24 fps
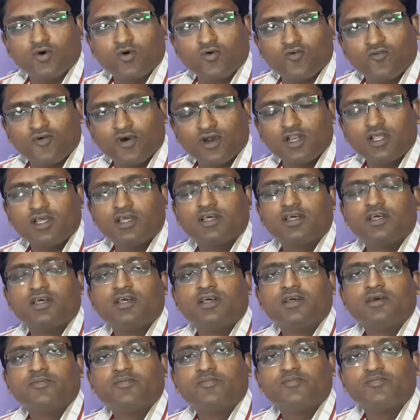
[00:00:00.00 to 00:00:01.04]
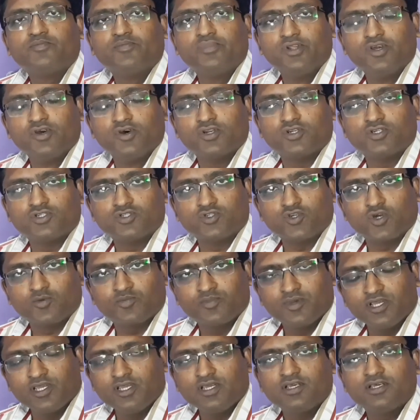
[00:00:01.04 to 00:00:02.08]
over,
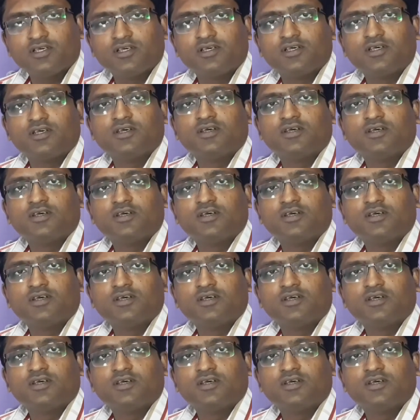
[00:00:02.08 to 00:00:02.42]
pleiotropy,